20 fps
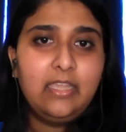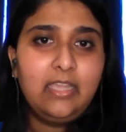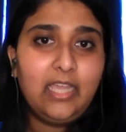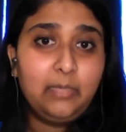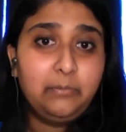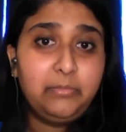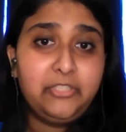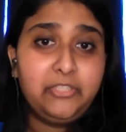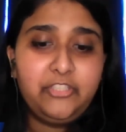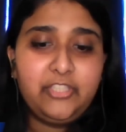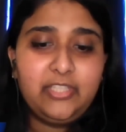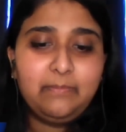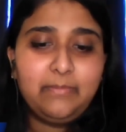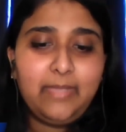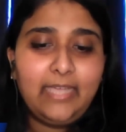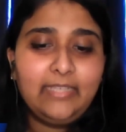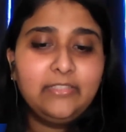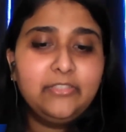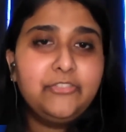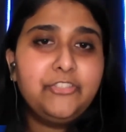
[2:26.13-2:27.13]
Abhijit
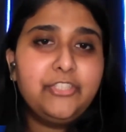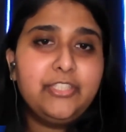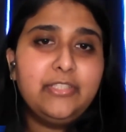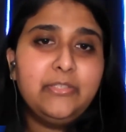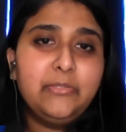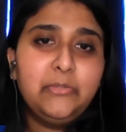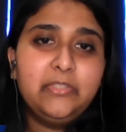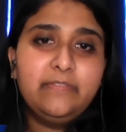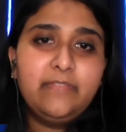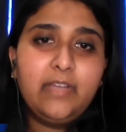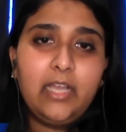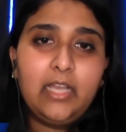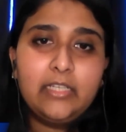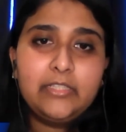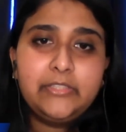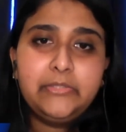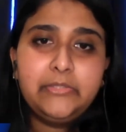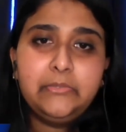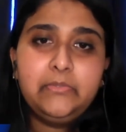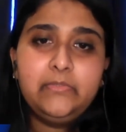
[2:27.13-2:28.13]
Banerjee who have
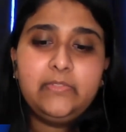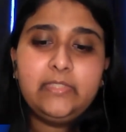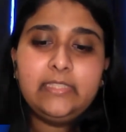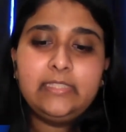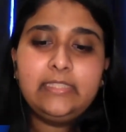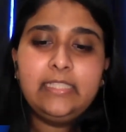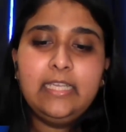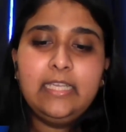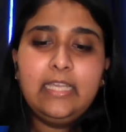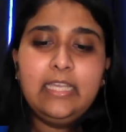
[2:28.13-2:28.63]
argued that